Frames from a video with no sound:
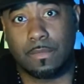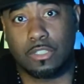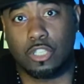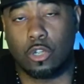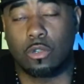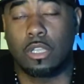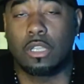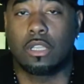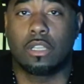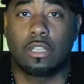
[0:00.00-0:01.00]
So
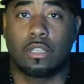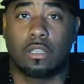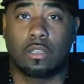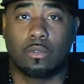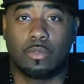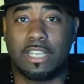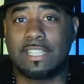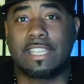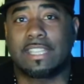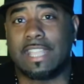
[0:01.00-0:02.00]
we need
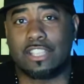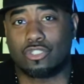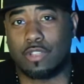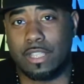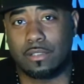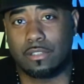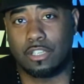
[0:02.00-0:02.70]
to get that straight.